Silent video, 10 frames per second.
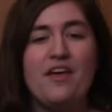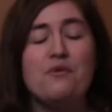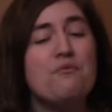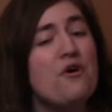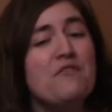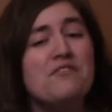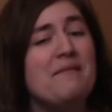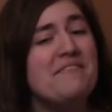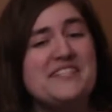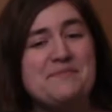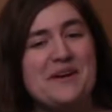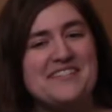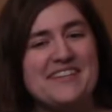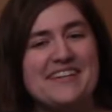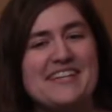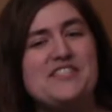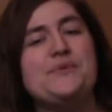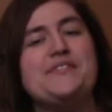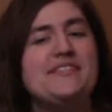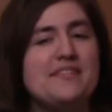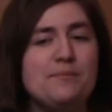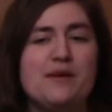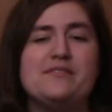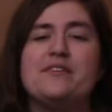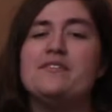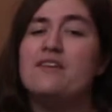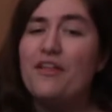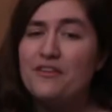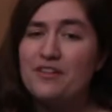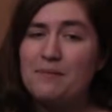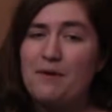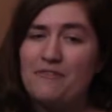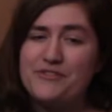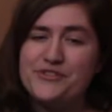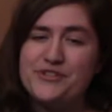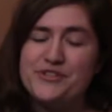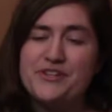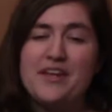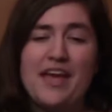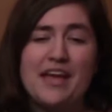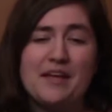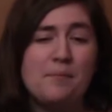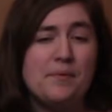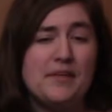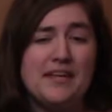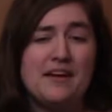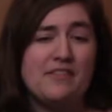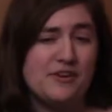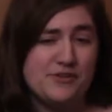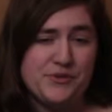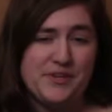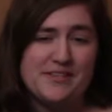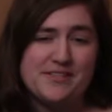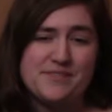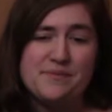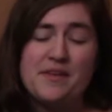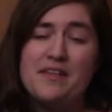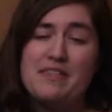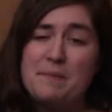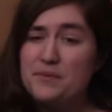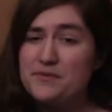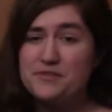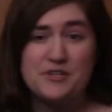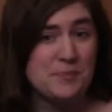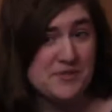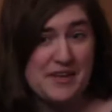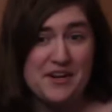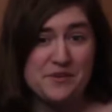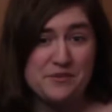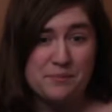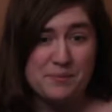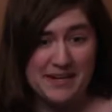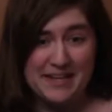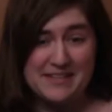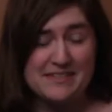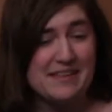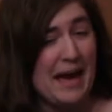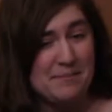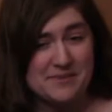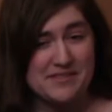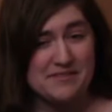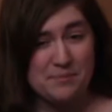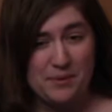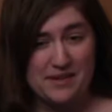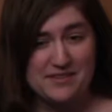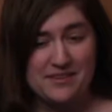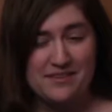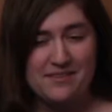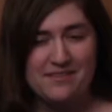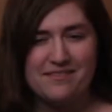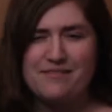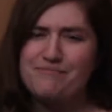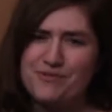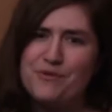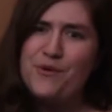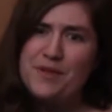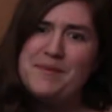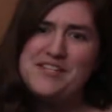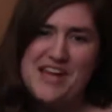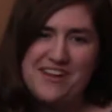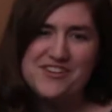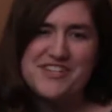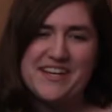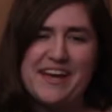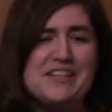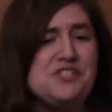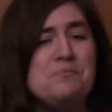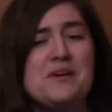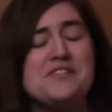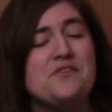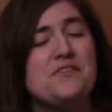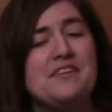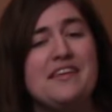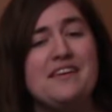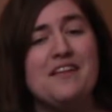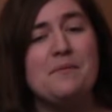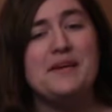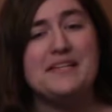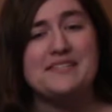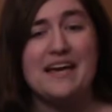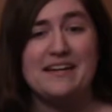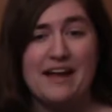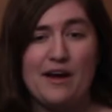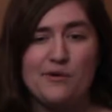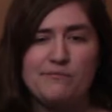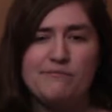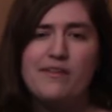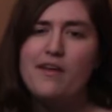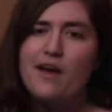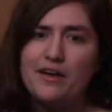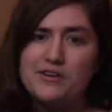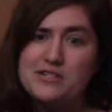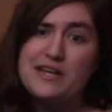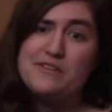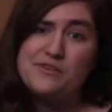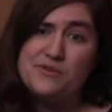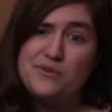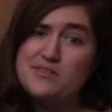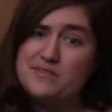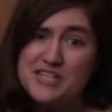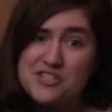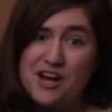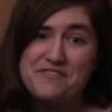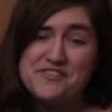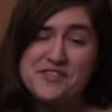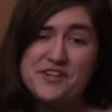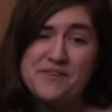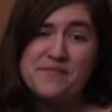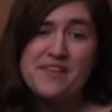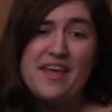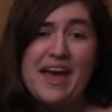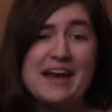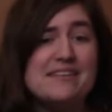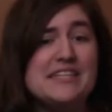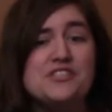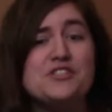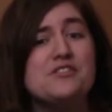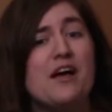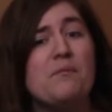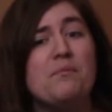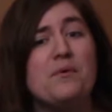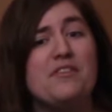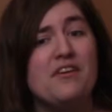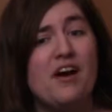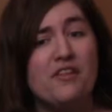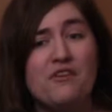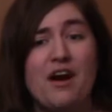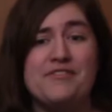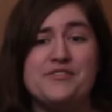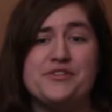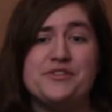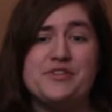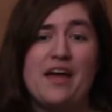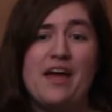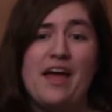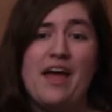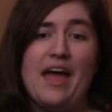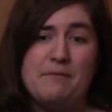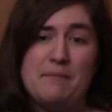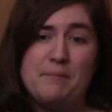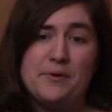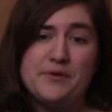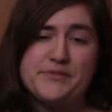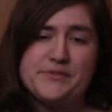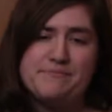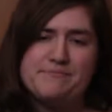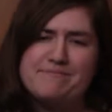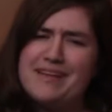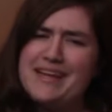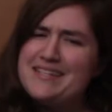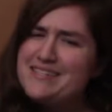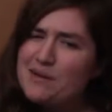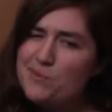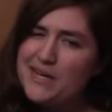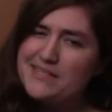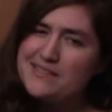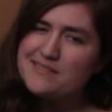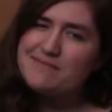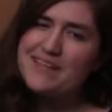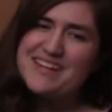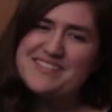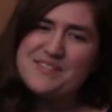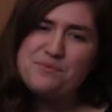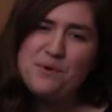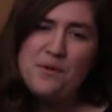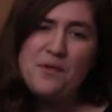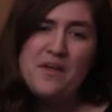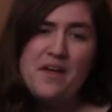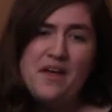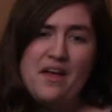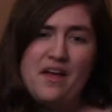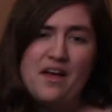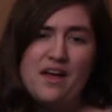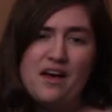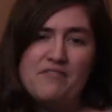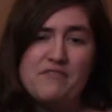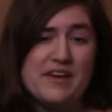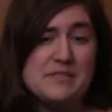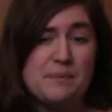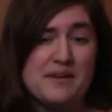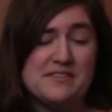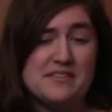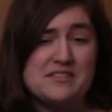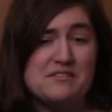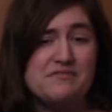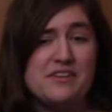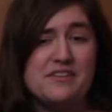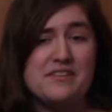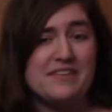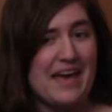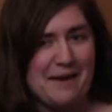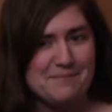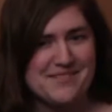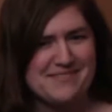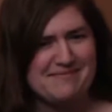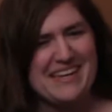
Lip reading: The role of Club Vice President is to assist the President and other club officers in completing their duties. To preside over meetings in the absence of the President. The role can be challenging as you must know the key club inside and out, understand the duties of each officer, and lead your club with the other officers and members. In some ways, it is a role of the Vice President to fill in the gaps.